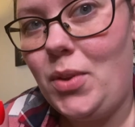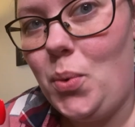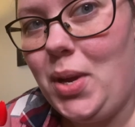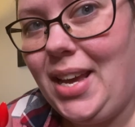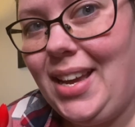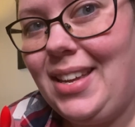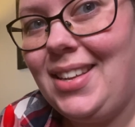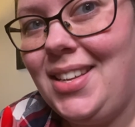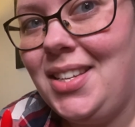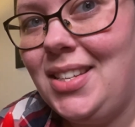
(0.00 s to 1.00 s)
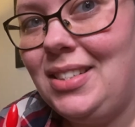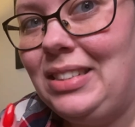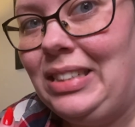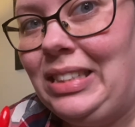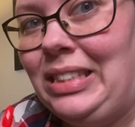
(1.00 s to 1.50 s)
Okay,
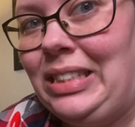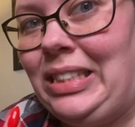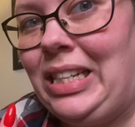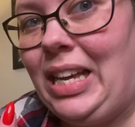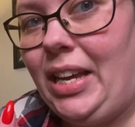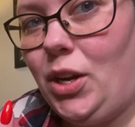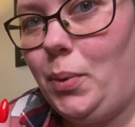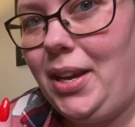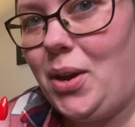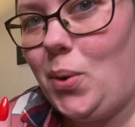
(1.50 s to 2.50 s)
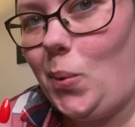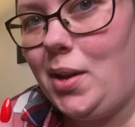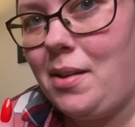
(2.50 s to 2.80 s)
here we go.